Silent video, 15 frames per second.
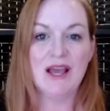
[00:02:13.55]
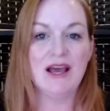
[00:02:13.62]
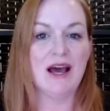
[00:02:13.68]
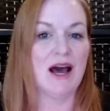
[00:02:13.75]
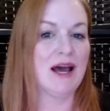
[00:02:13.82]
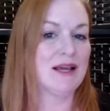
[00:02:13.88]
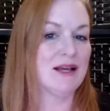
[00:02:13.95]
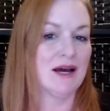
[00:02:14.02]

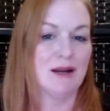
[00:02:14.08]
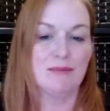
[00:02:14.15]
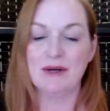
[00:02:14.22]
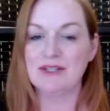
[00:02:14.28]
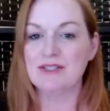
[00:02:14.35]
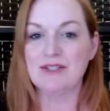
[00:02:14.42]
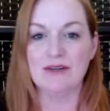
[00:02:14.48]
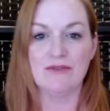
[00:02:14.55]
I got a
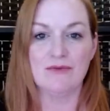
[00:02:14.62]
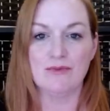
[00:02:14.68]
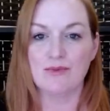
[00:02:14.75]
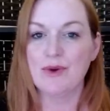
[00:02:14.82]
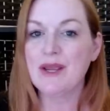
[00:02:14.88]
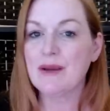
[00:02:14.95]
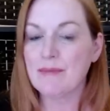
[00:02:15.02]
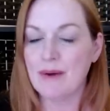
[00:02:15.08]
bunch of
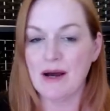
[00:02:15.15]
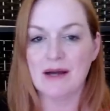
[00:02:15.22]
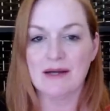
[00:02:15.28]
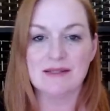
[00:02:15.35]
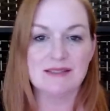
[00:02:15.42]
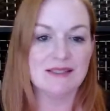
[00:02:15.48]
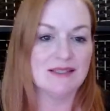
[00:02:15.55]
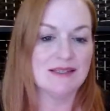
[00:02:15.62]
ring
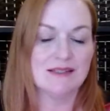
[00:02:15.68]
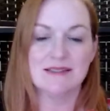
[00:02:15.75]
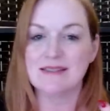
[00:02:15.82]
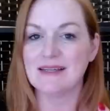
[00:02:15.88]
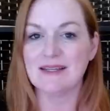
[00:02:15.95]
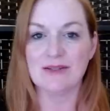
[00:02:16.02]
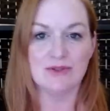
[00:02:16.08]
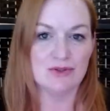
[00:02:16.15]
boxes
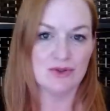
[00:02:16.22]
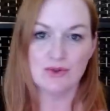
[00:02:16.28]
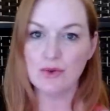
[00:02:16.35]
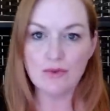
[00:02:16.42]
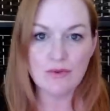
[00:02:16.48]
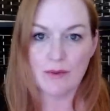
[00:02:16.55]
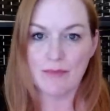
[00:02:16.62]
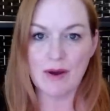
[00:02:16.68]
and
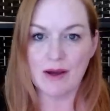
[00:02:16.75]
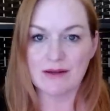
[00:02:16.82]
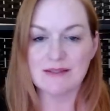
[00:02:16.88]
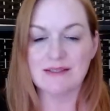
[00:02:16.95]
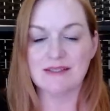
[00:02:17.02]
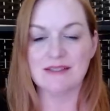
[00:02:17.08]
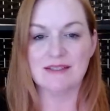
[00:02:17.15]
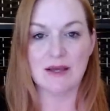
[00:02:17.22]
jewelry
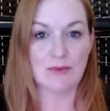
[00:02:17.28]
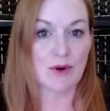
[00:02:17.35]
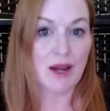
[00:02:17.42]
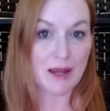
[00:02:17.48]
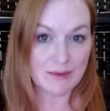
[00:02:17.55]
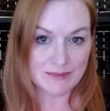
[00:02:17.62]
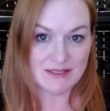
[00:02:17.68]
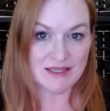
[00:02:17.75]
boxes that were
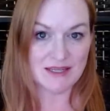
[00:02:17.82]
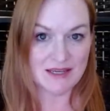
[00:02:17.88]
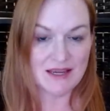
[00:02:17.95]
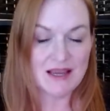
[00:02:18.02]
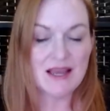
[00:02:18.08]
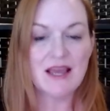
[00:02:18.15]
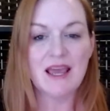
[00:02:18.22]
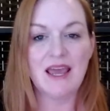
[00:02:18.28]
empty
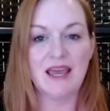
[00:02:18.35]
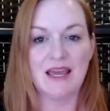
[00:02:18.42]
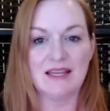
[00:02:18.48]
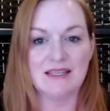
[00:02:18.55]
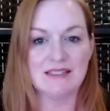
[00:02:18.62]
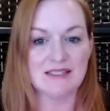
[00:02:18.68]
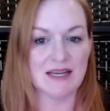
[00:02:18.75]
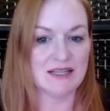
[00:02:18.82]
and
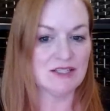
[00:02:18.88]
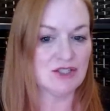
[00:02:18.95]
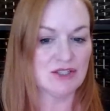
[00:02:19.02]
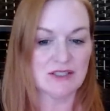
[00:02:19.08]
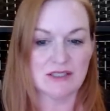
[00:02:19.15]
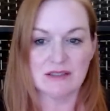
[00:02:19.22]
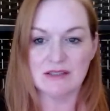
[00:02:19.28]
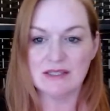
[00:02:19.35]
decided just
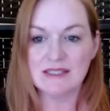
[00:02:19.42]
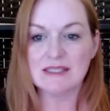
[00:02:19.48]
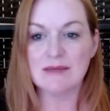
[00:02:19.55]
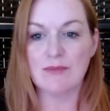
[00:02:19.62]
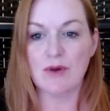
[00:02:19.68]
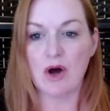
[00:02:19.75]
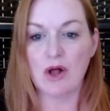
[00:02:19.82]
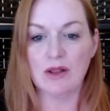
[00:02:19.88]
to list them
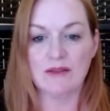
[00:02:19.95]
all.